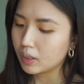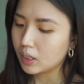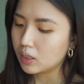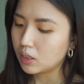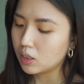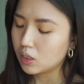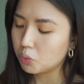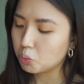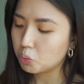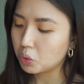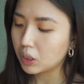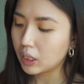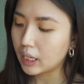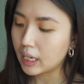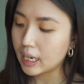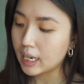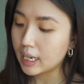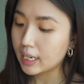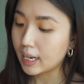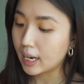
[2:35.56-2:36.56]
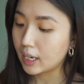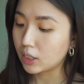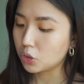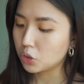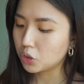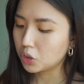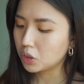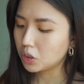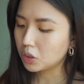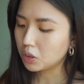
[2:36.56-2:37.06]
It's really
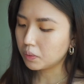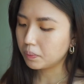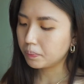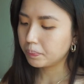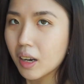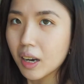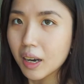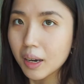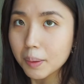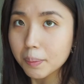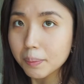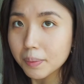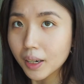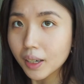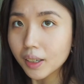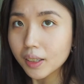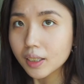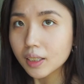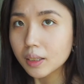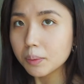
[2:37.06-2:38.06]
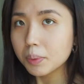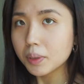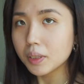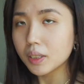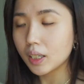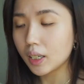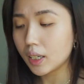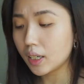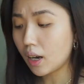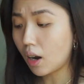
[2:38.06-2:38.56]
natural. I'm not gonna put
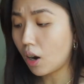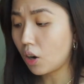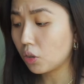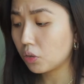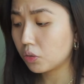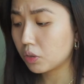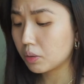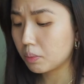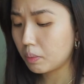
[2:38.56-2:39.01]
it all over